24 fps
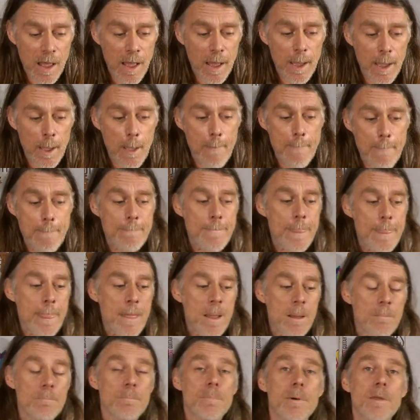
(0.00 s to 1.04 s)

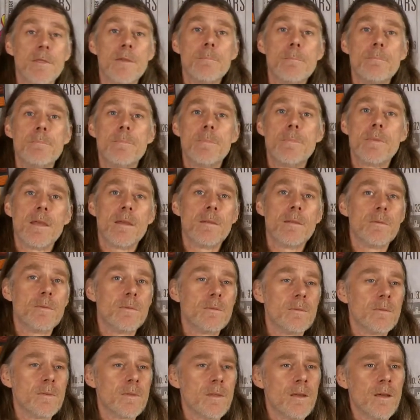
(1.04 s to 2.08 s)
What do
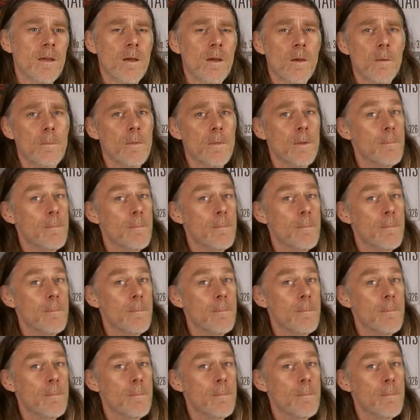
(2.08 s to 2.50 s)
points mean?